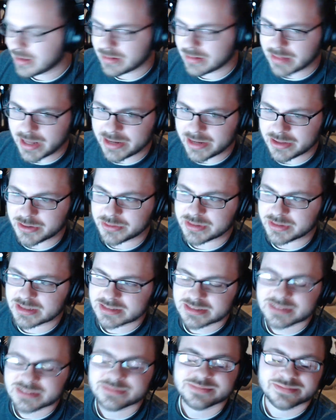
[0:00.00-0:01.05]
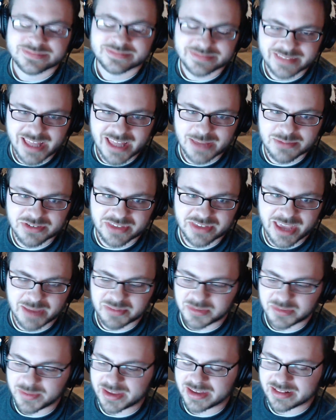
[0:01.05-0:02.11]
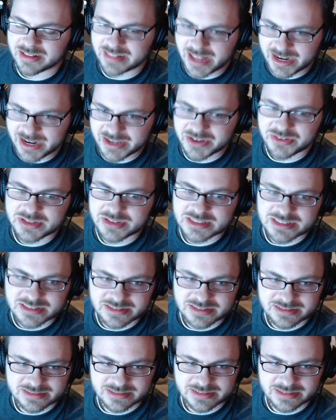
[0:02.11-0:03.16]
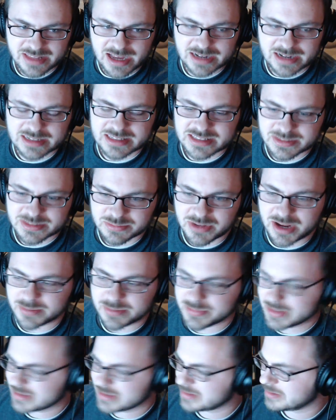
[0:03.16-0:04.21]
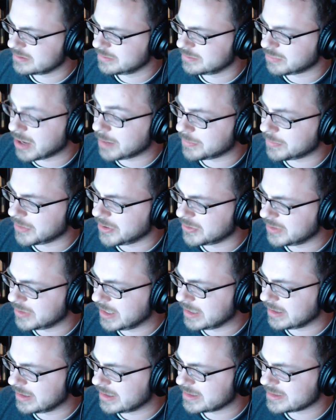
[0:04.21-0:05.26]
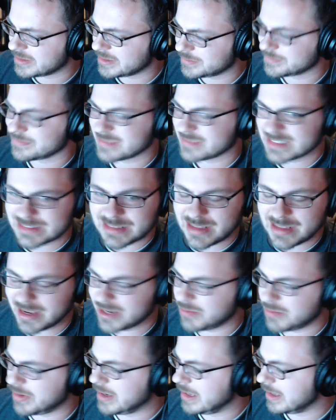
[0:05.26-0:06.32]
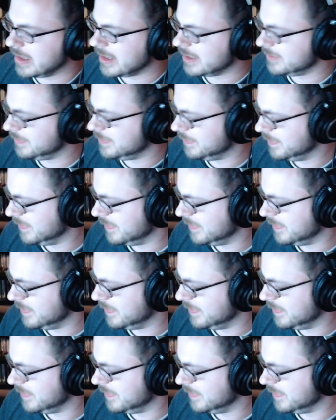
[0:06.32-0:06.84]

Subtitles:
Gladiolus. Name just came to me. Gladiolus, Noctis, Prompto, Ignis. I knew I'd get it.